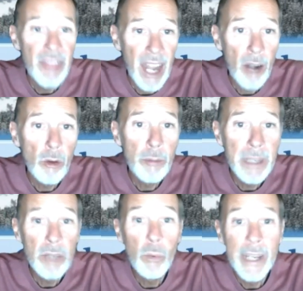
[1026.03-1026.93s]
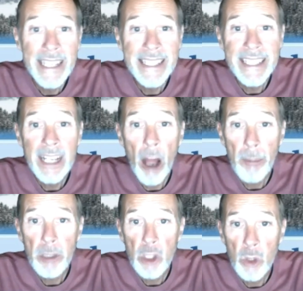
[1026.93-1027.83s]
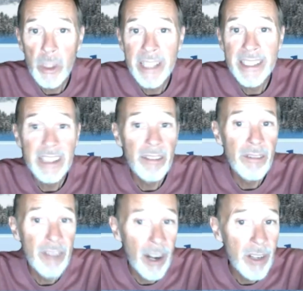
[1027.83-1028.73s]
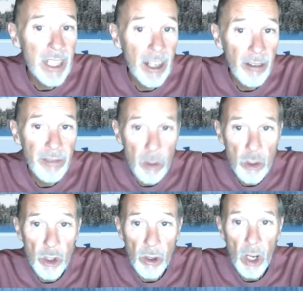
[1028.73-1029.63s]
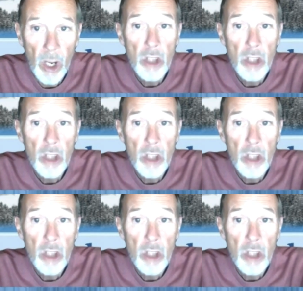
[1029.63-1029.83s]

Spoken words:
there will be witnessing opportunities in the very near future,